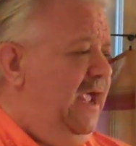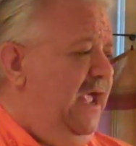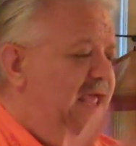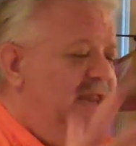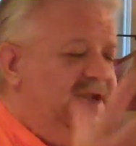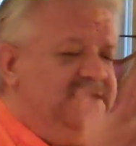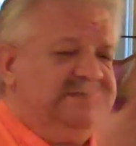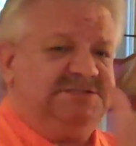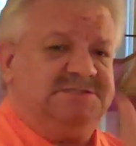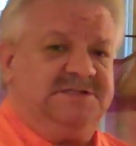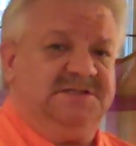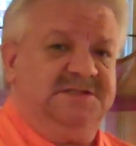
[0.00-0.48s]

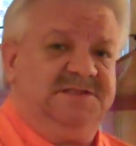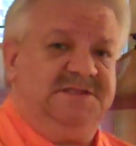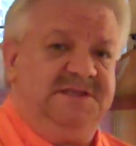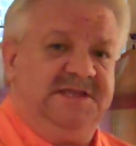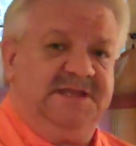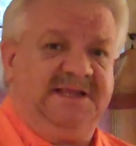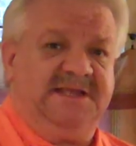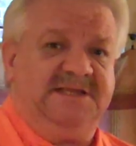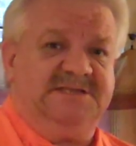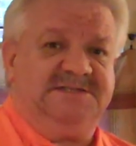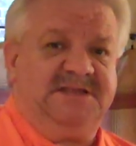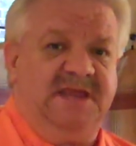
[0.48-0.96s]
And it's the
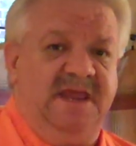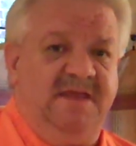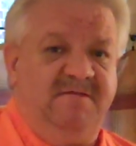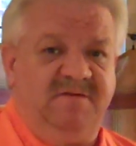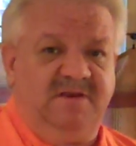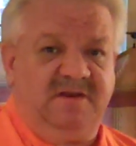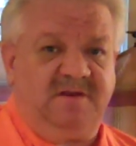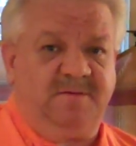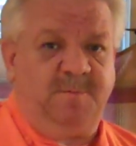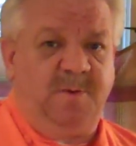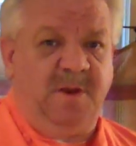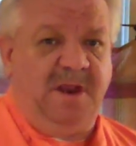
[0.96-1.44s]
thickest,
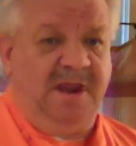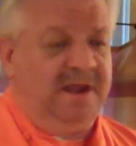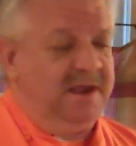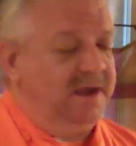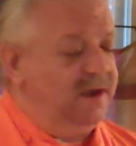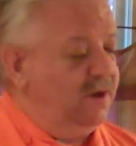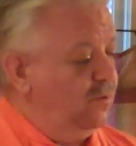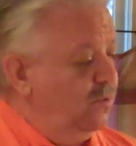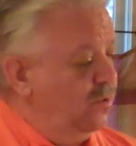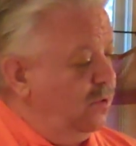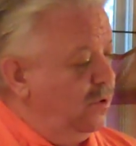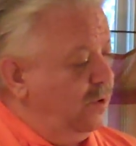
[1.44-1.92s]
heaviest pan
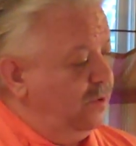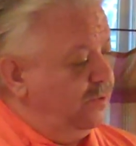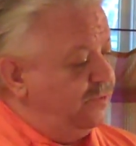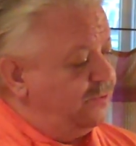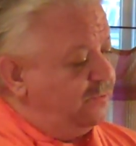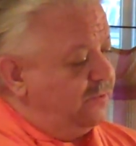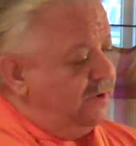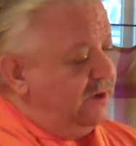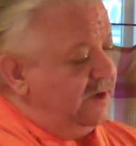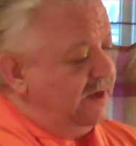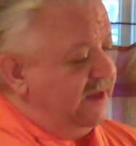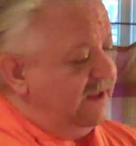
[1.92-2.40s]
in the world.
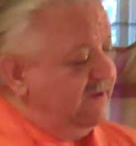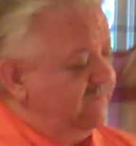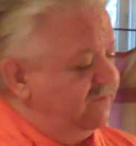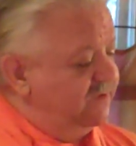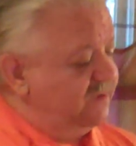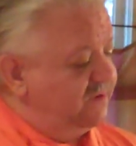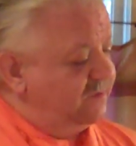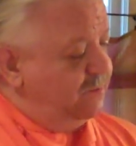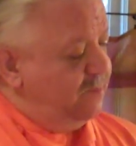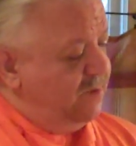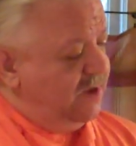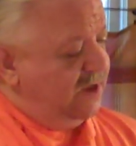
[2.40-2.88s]
3
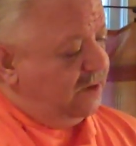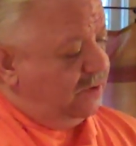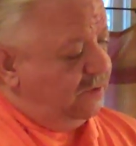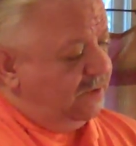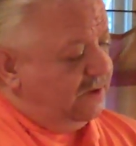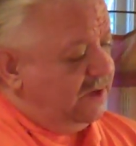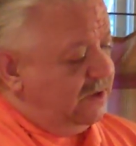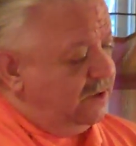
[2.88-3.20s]
levels of metal